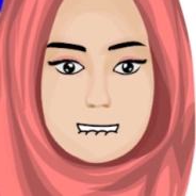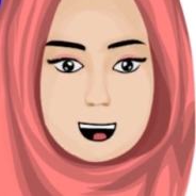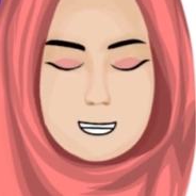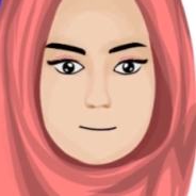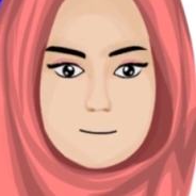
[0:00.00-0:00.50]

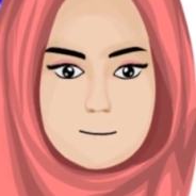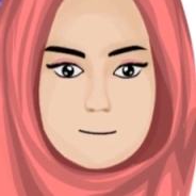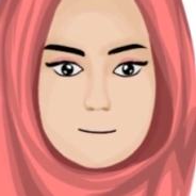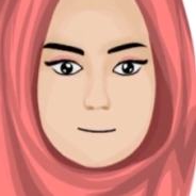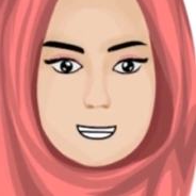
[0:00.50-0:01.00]
sinus
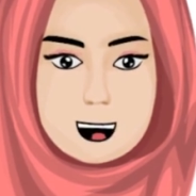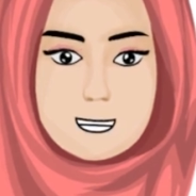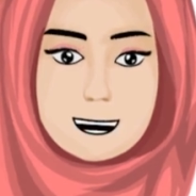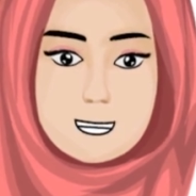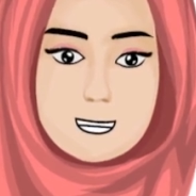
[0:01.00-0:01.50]
and
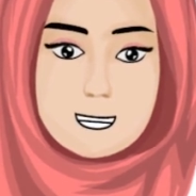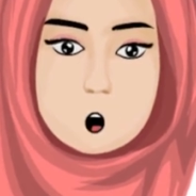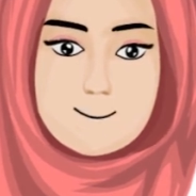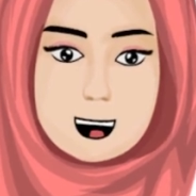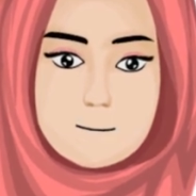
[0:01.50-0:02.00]
then we will
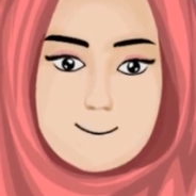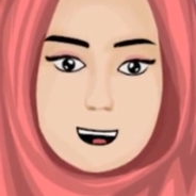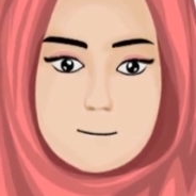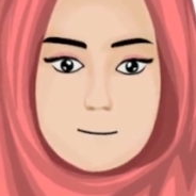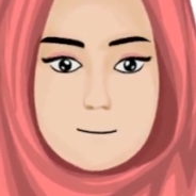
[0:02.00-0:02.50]
talk about
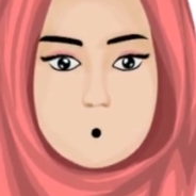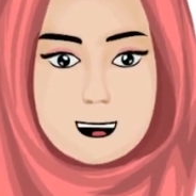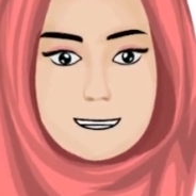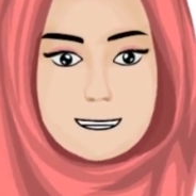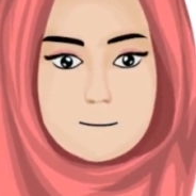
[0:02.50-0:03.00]
this
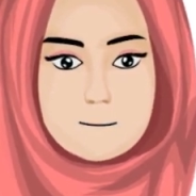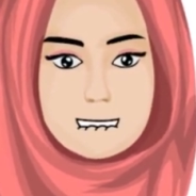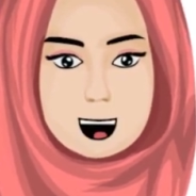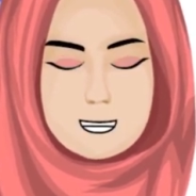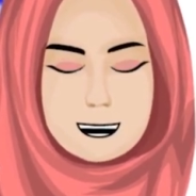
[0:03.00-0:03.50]
specific
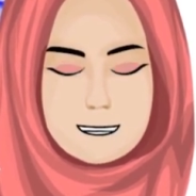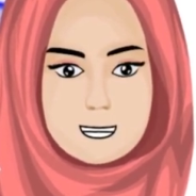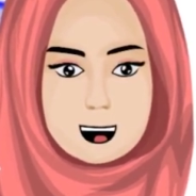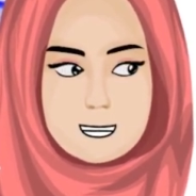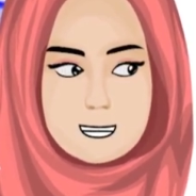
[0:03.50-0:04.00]
sinus
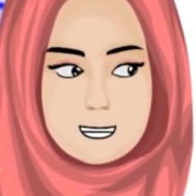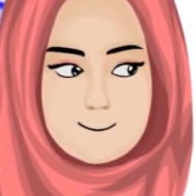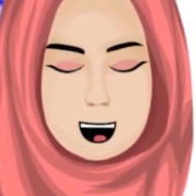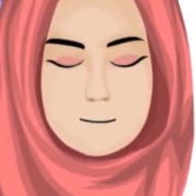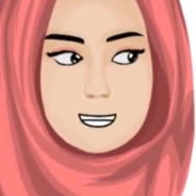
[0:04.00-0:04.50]
that is the
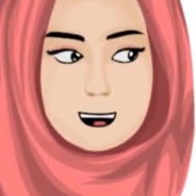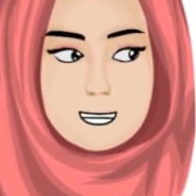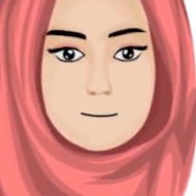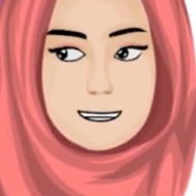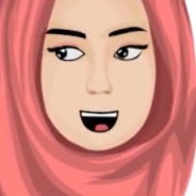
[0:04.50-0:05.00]

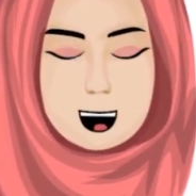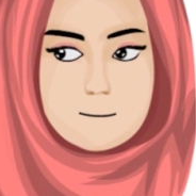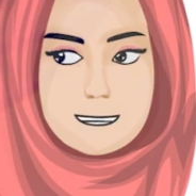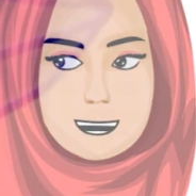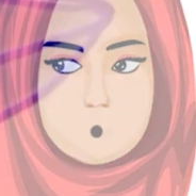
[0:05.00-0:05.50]
maxillary sinus in